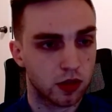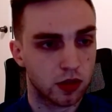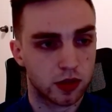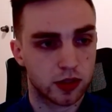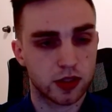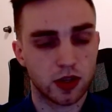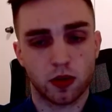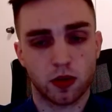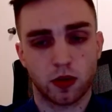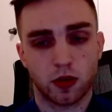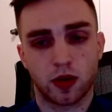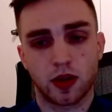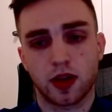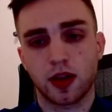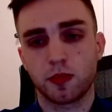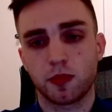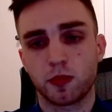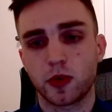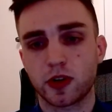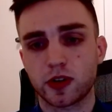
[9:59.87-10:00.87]
So
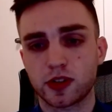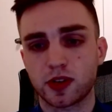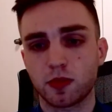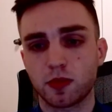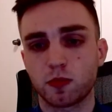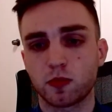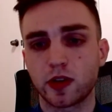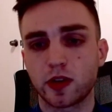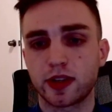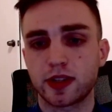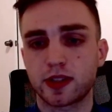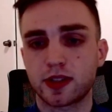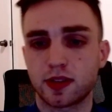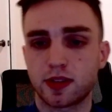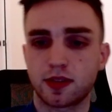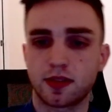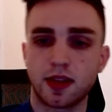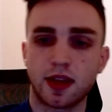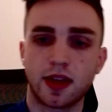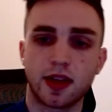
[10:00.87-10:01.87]
what are some
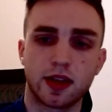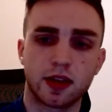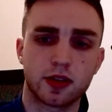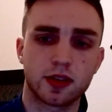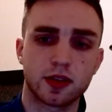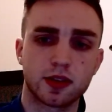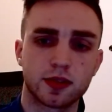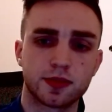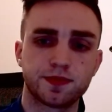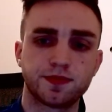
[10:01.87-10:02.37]
risks that